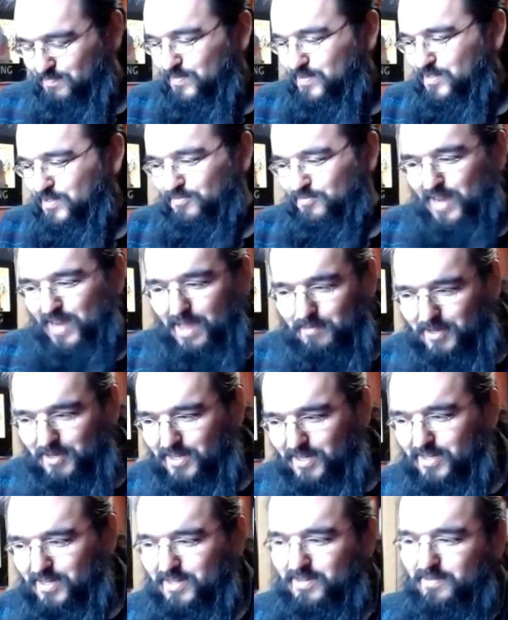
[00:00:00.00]

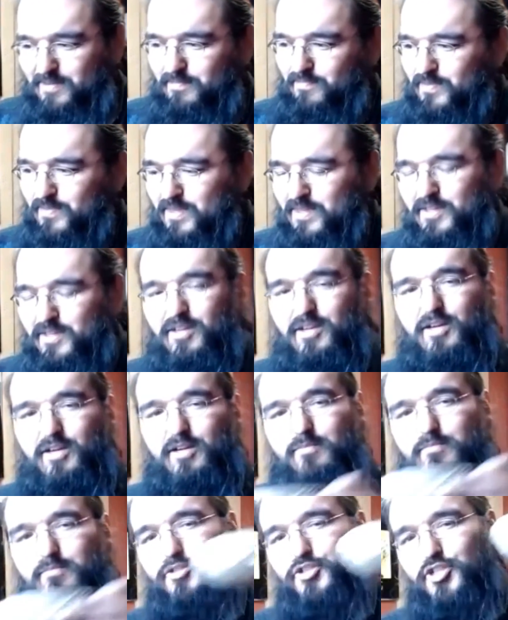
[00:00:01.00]
ceramic,
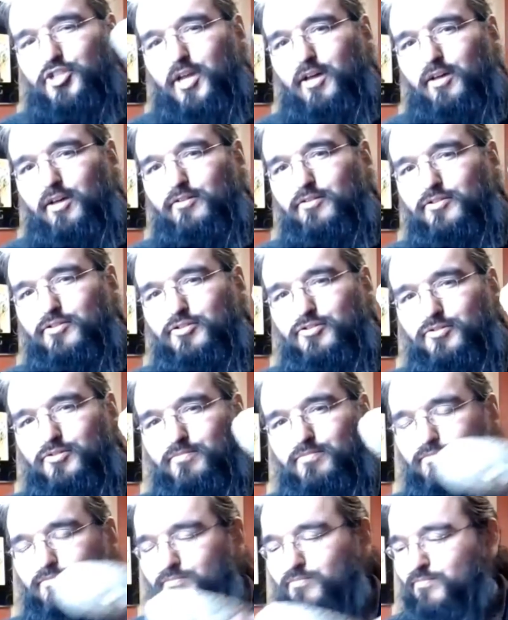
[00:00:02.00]
shells,
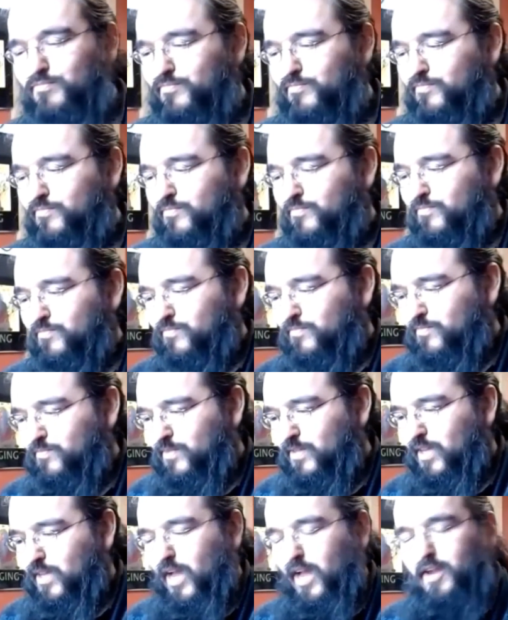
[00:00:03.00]

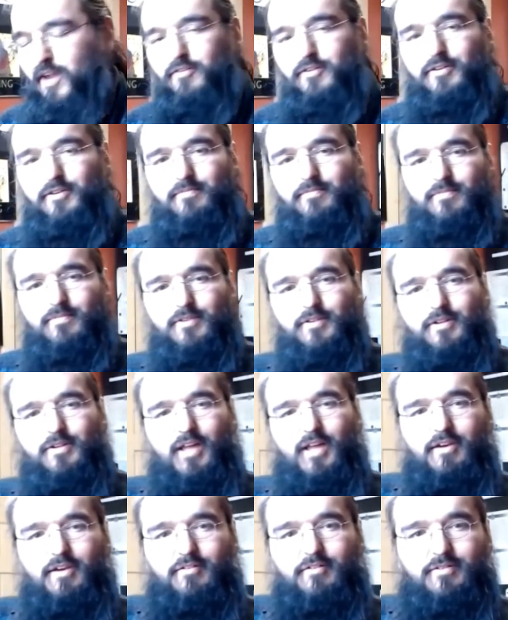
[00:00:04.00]
iron, little
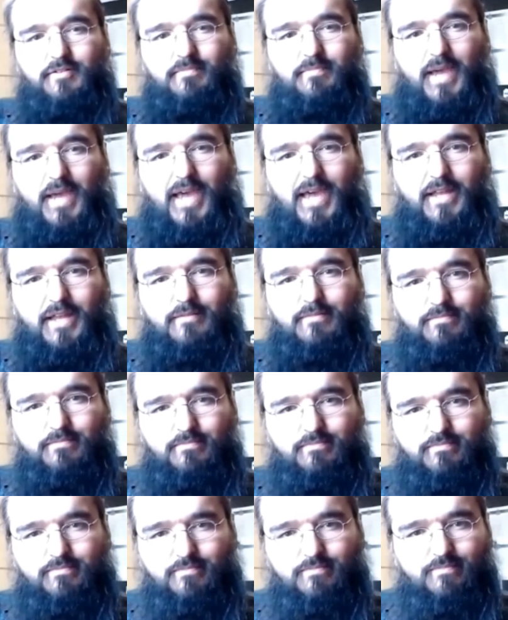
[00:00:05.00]
iron pan.
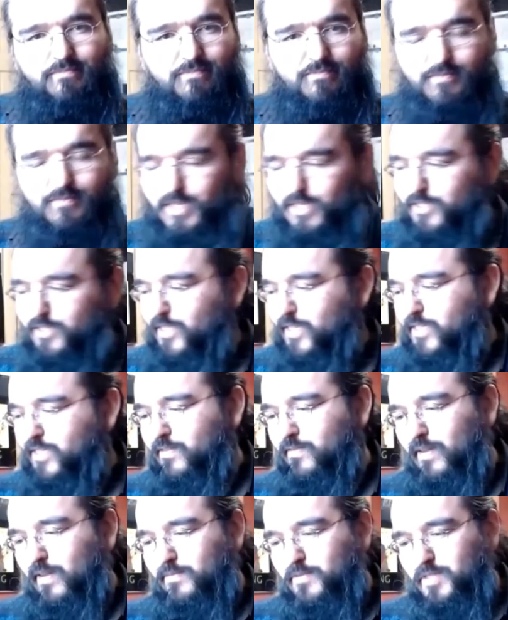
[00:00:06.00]
These things,
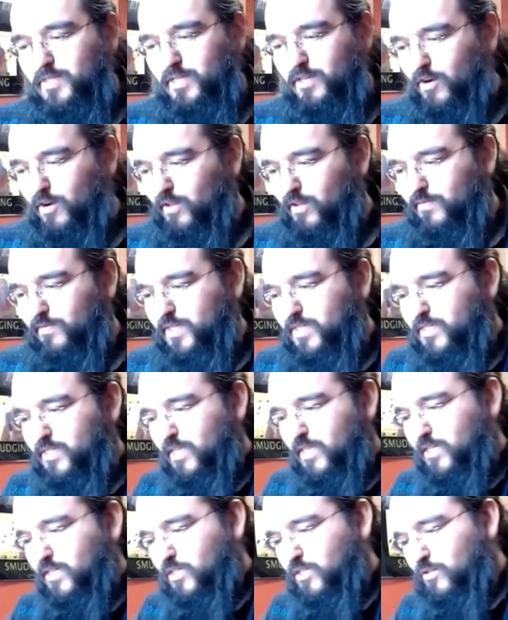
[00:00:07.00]
I've seen all of these
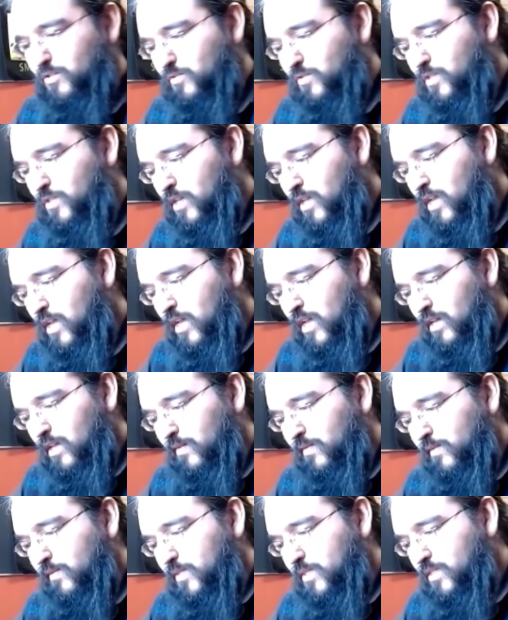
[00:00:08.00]
things used.
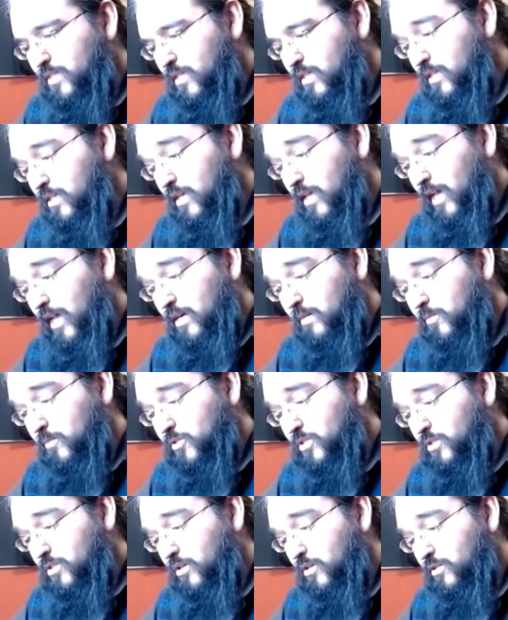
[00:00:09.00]
I've even seen an animal
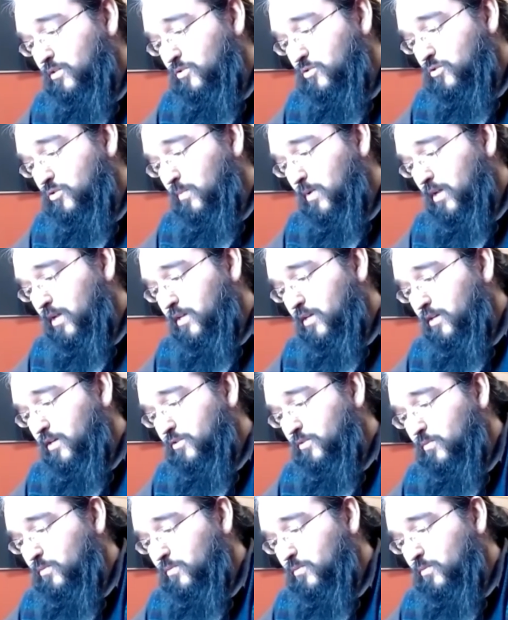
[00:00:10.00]
skull used by an elder